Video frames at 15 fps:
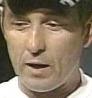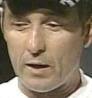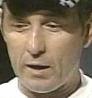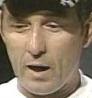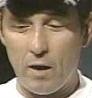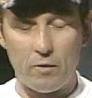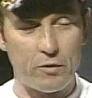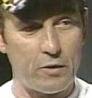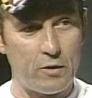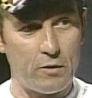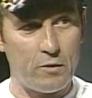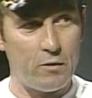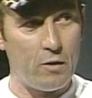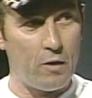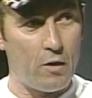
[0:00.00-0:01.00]

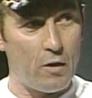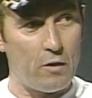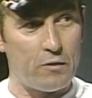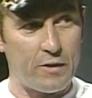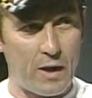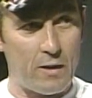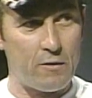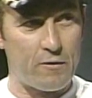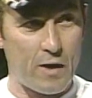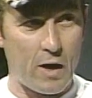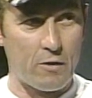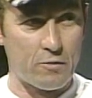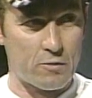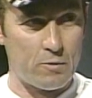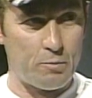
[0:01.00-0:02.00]
counted
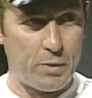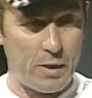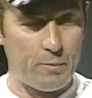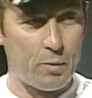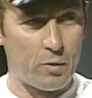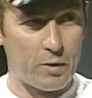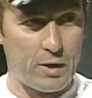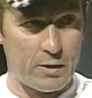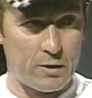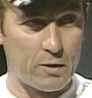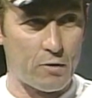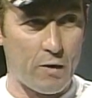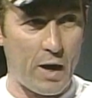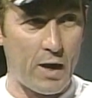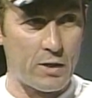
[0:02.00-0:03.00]
10,000 people in the
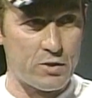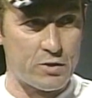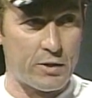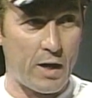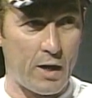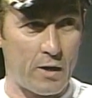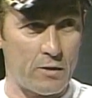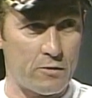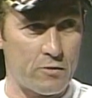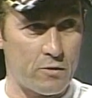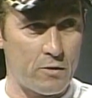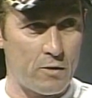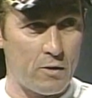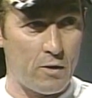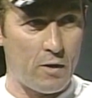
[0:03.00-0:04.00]
grandstands,
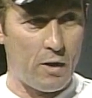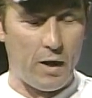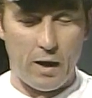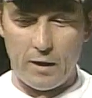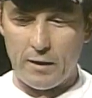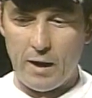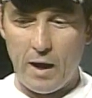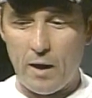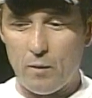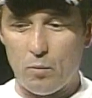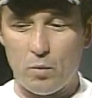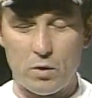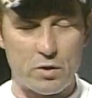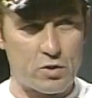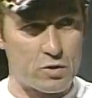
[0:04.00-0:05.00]
and that
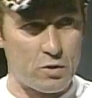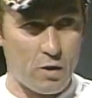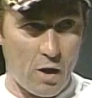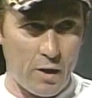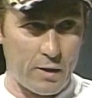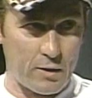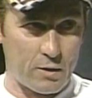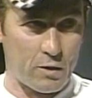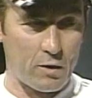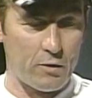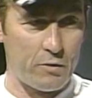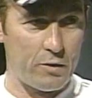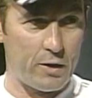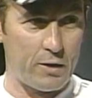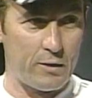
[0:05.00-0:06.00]
was not
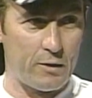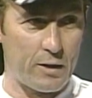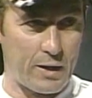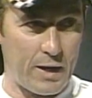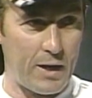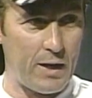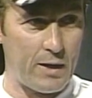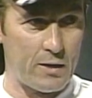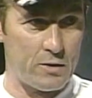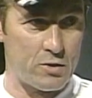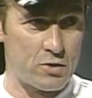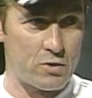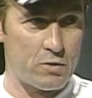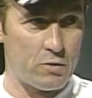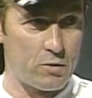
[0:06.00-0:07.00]
including the
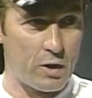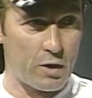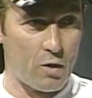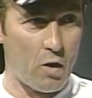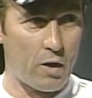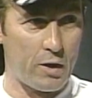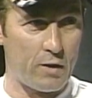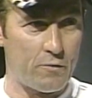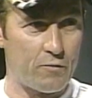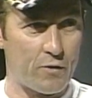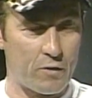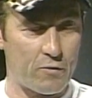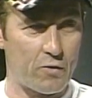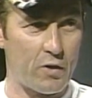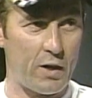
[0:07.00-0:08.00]
kids that got in
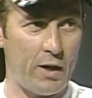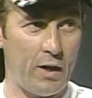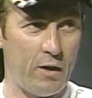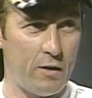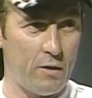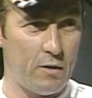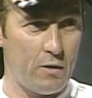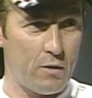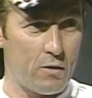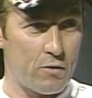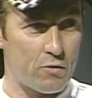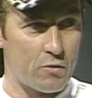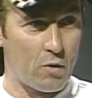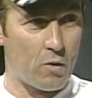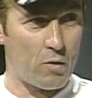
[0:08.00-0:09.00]
for free.
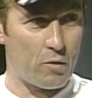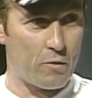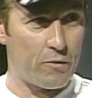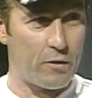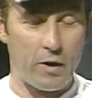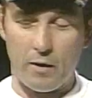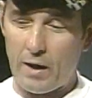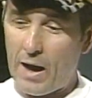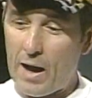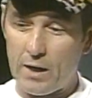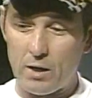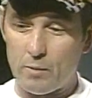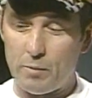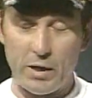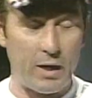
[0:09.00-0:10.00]
So there
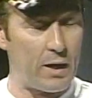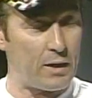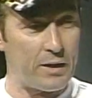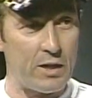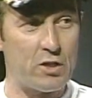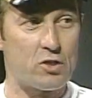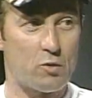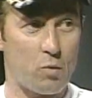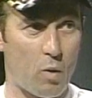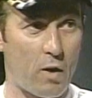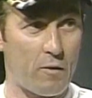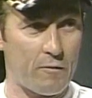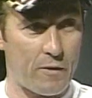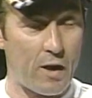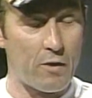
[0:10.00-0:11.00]
had to be at least
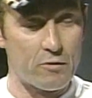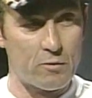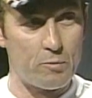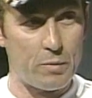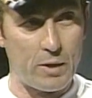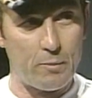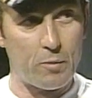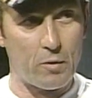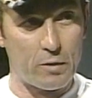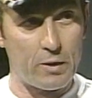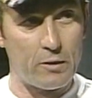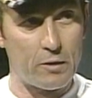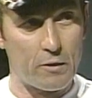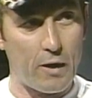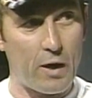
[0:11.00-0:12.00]
12,000 people in
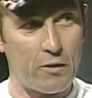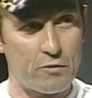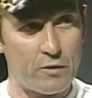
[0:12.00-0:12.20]
the grandstand.